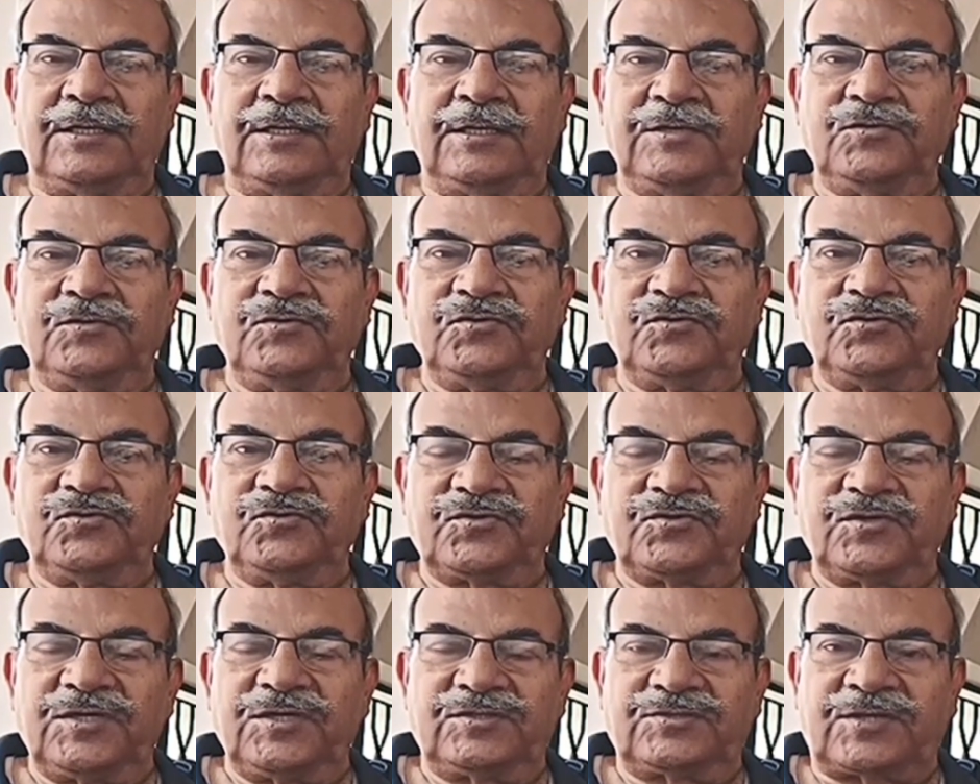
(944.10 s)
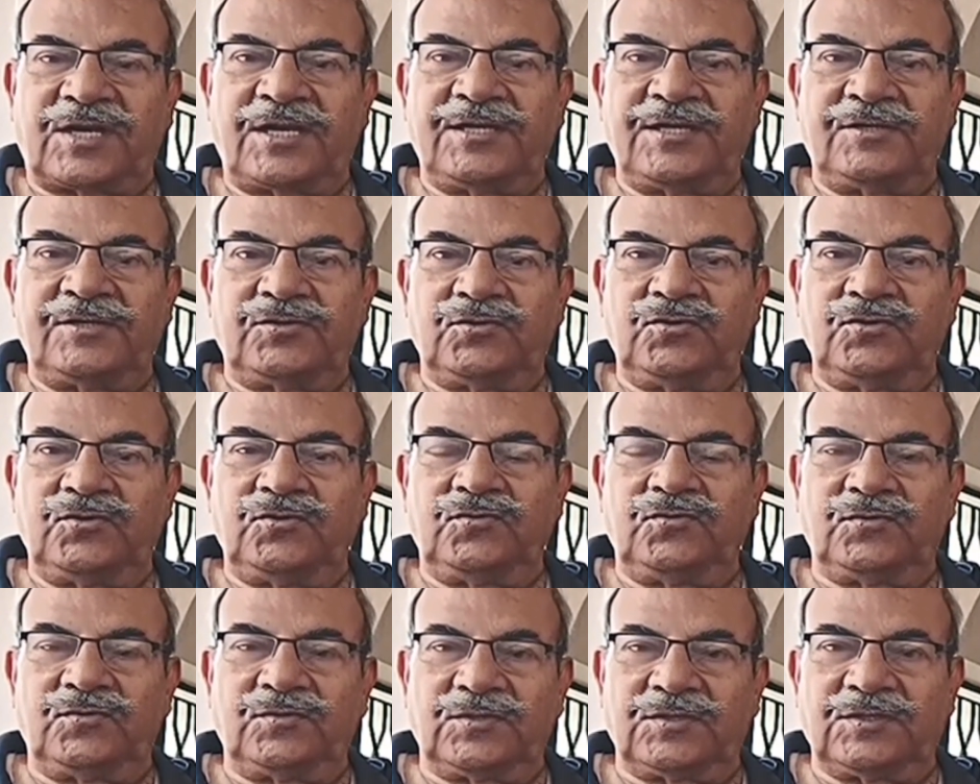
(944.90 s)
you try to
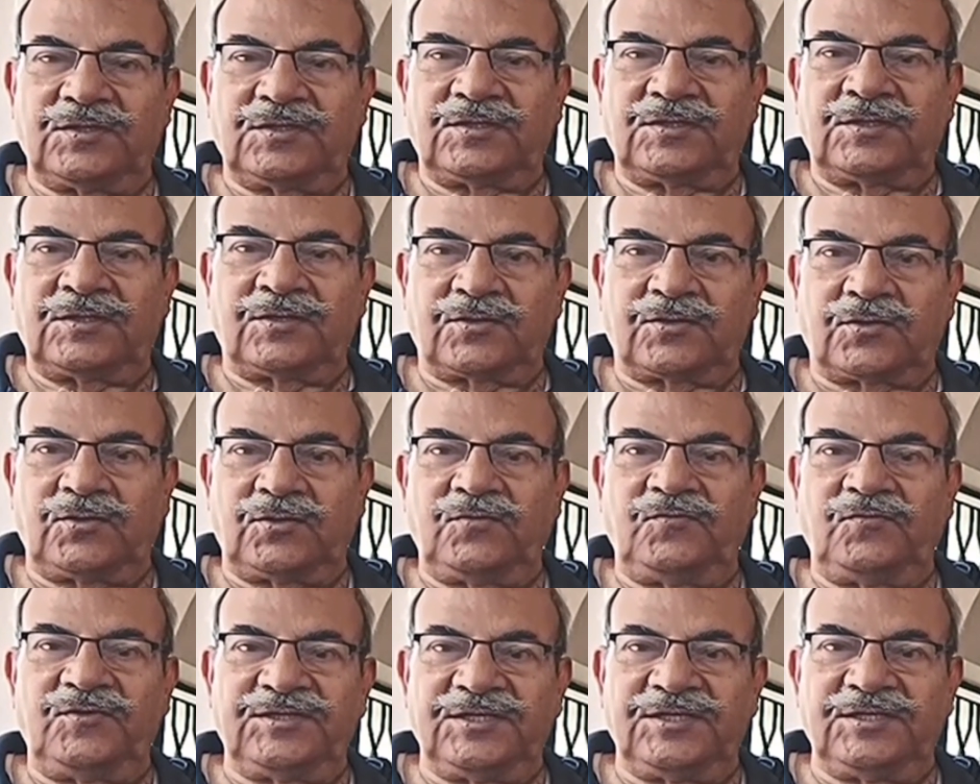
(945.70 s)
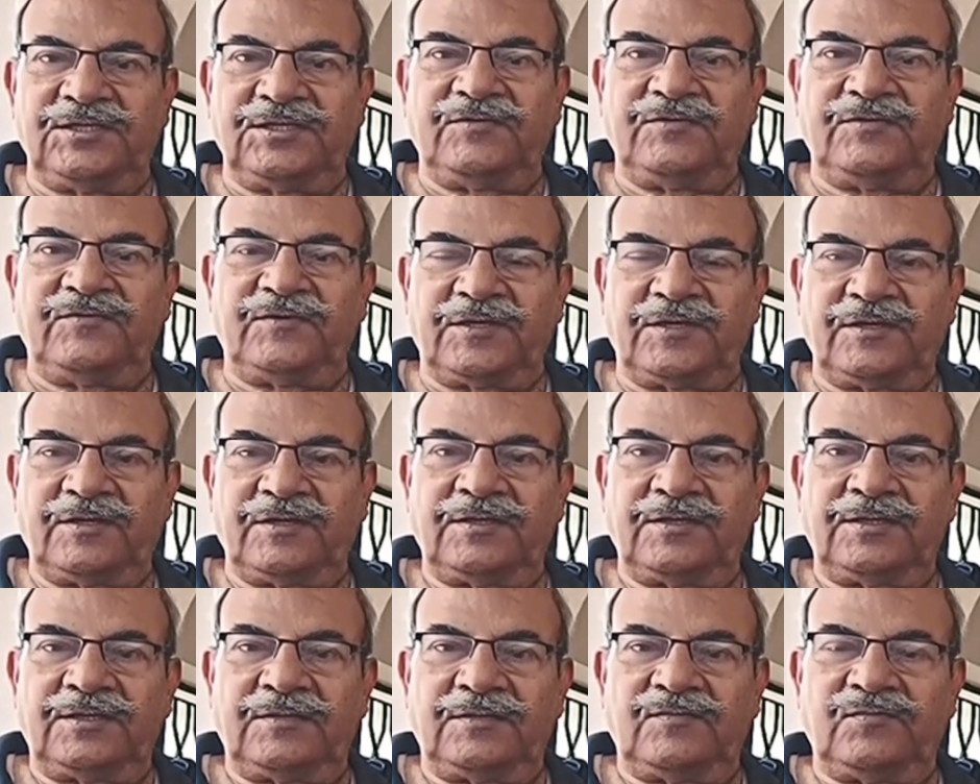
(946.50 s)
control with the lever,
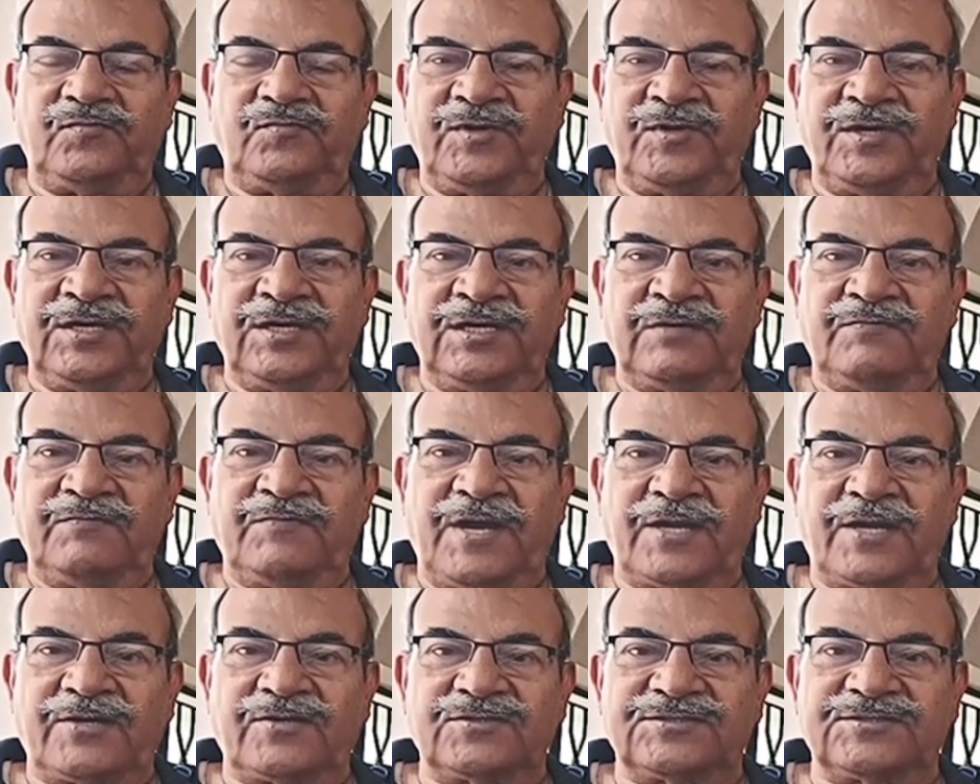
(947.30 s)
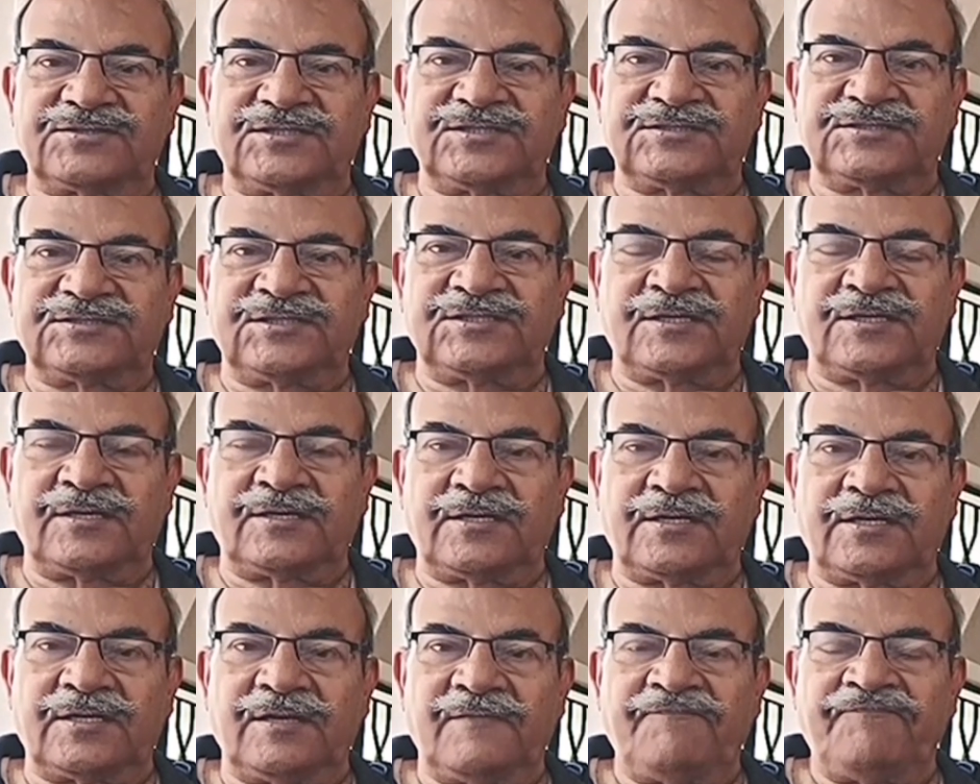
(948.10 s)
bring it back to
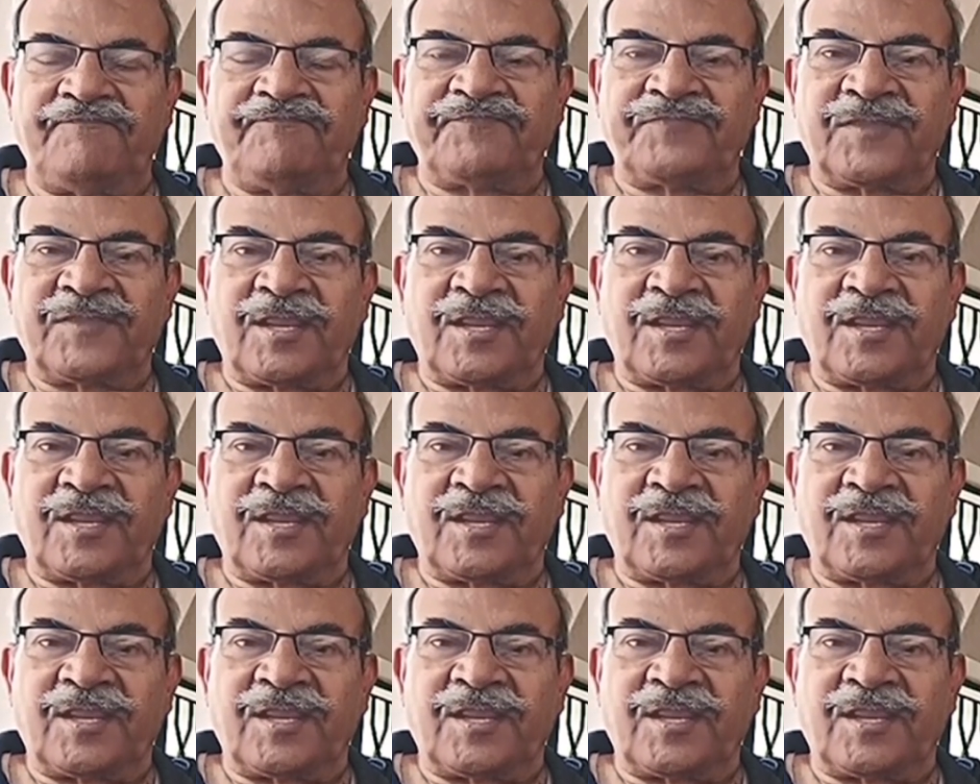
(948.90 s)
1600.